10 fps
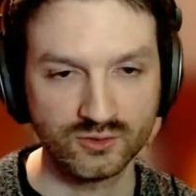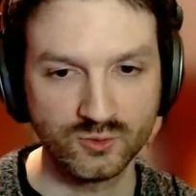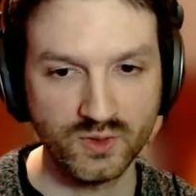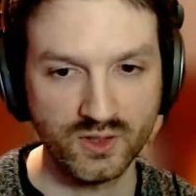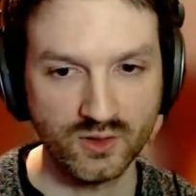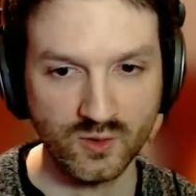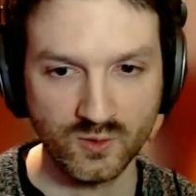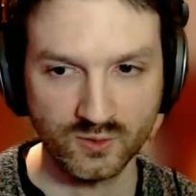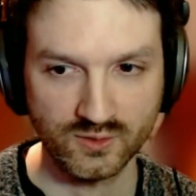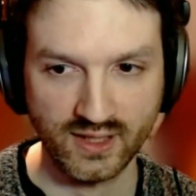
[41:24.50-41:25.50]
we
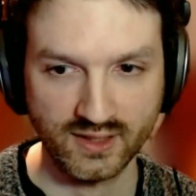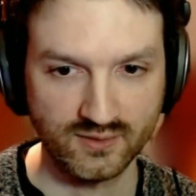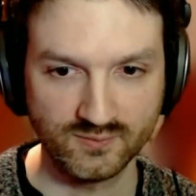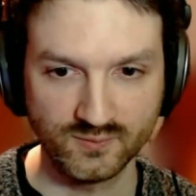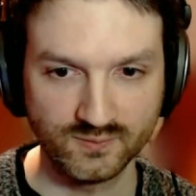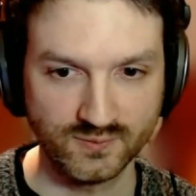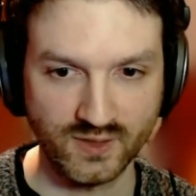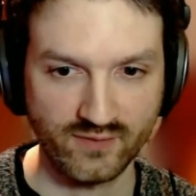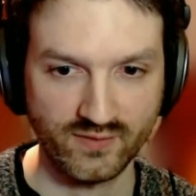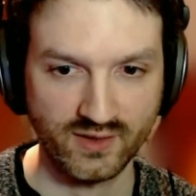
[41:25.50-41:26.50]
know, like,
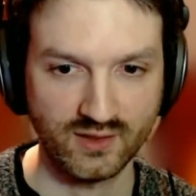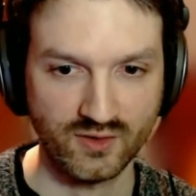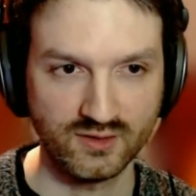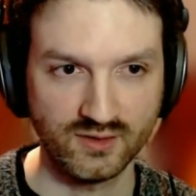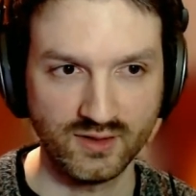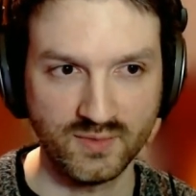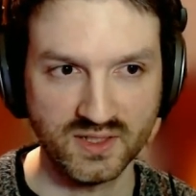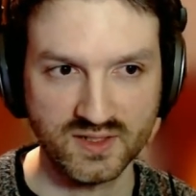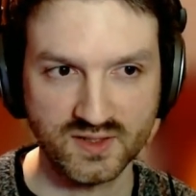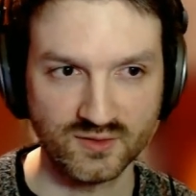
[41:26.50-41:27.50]
we have any credit
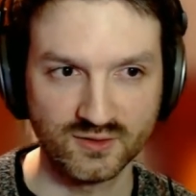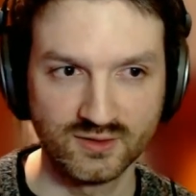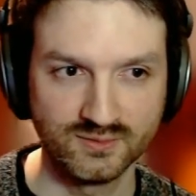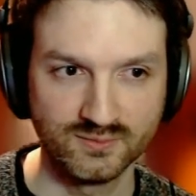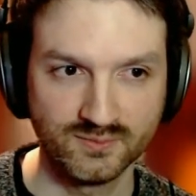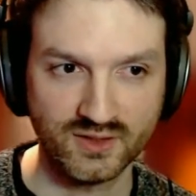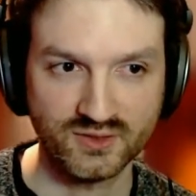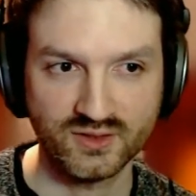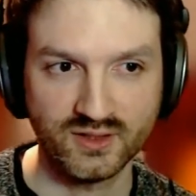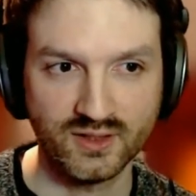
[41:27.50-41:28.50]
limits, or
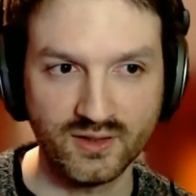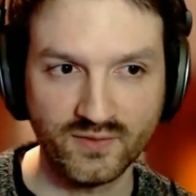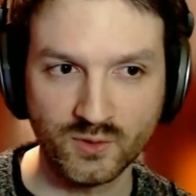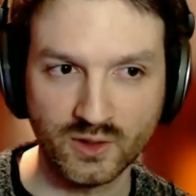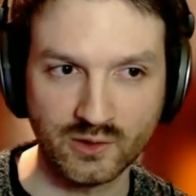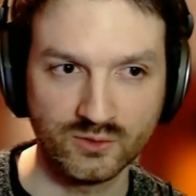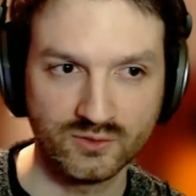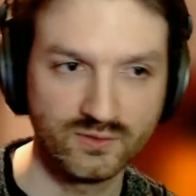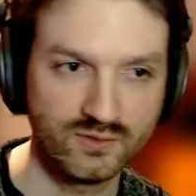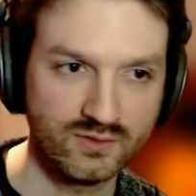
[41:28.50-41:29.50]
because even we
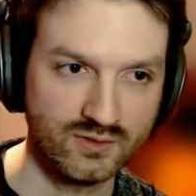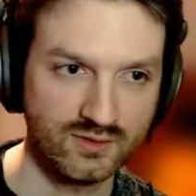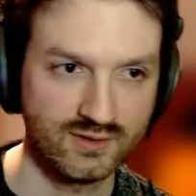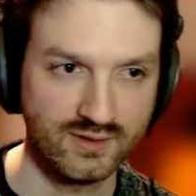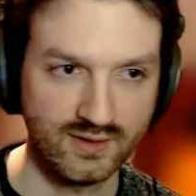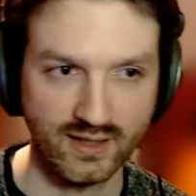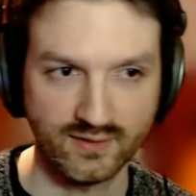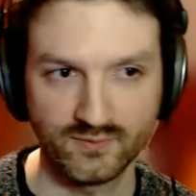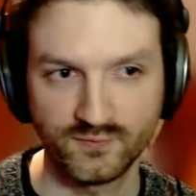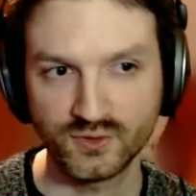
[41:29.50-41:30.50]
could
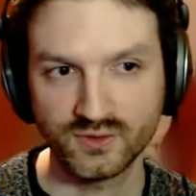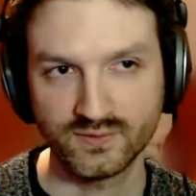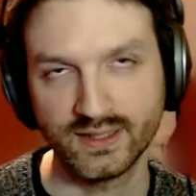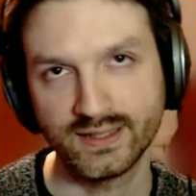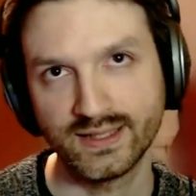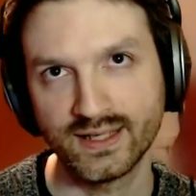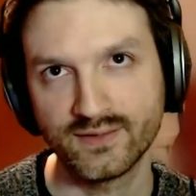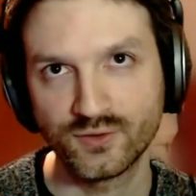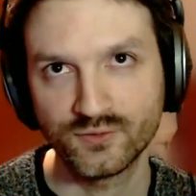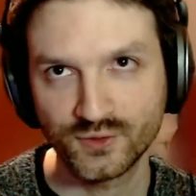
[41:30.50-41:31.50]
like for
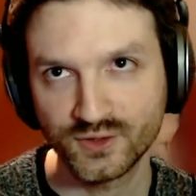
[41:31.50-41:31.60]
the